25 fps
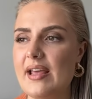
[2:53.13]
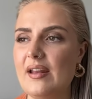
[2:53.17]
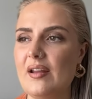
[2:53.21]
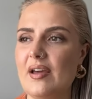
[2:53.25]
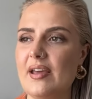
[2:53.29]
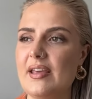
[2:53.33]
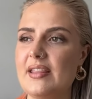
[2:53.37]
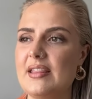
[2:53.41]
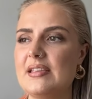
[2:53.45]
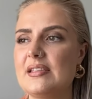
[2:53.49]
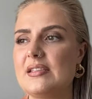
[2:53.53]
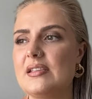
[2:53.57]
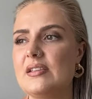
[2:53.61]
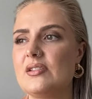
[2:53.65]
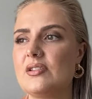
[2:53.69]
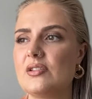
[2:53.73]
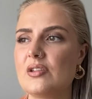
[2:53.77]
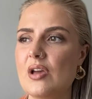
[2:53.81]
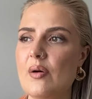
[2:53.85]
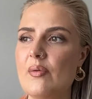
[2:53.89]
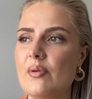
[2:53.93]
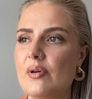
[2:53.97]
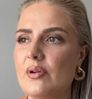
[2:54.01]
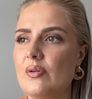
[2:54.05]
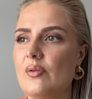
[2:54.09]
like this is
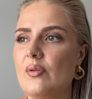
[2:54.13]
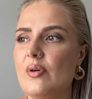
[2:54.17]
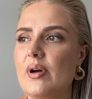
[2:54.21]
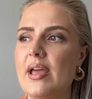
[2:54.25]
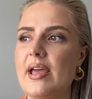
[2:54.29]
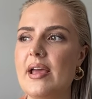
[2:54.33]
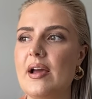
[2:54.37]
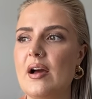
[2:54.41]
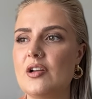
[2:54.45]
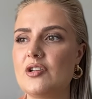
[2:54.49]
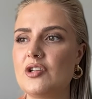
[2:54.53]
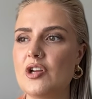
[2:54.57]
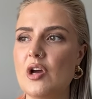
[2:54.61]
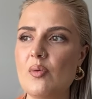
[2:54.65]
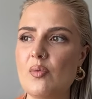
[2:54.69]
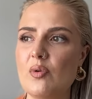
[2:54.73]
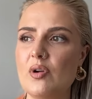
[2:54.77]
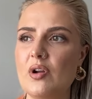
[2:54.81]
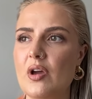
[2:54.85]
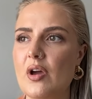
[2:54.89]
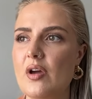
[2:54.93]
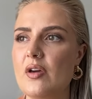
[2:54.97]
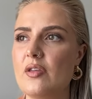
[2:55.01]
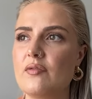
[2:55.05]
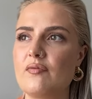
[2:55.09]
so annoying, I don't want
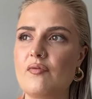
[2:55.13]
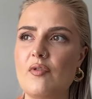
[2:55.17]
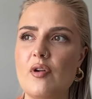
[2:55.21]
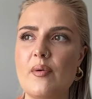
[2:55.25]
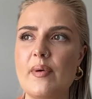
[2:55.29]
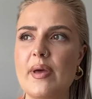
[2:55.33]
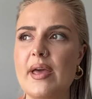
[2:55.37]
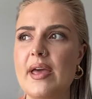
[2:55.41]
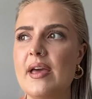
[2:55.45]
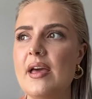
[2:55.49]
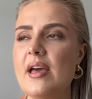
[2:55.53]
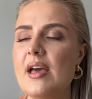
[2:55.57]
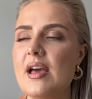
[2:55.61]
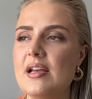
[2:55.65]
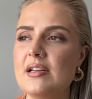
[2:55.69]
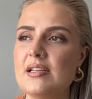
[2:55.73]
to go through it,